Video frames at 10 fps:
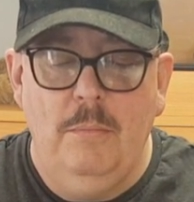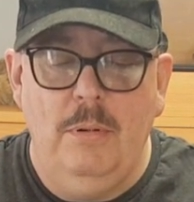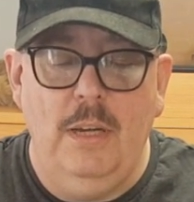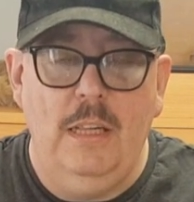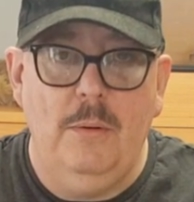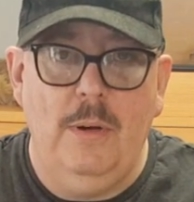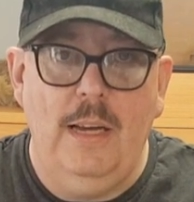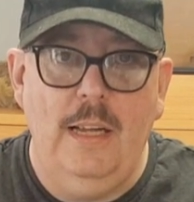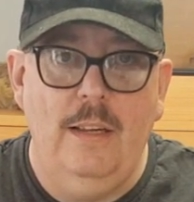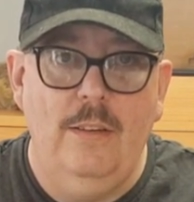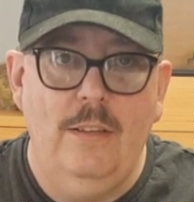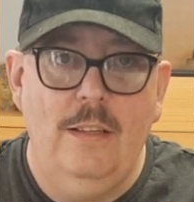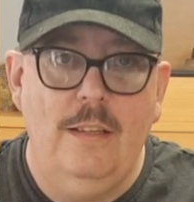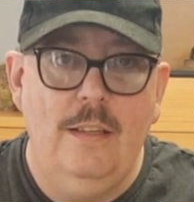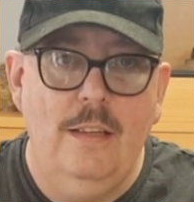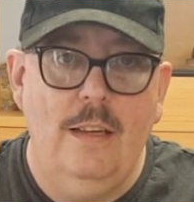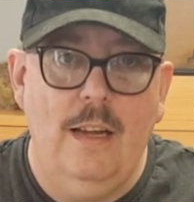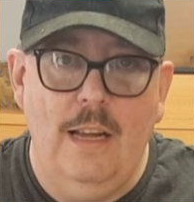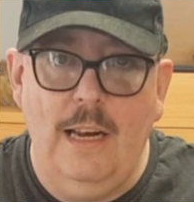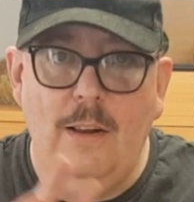But either way,
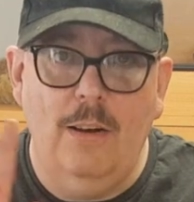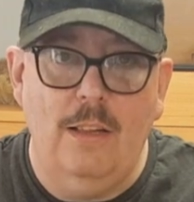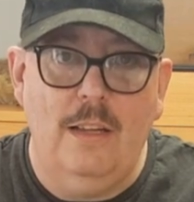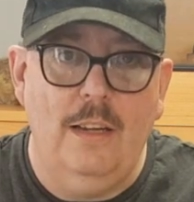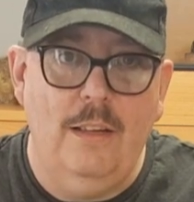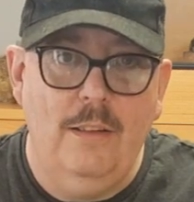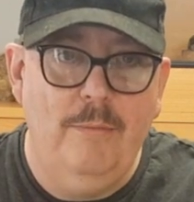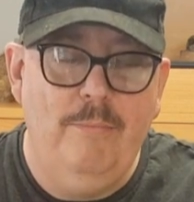hello little girl.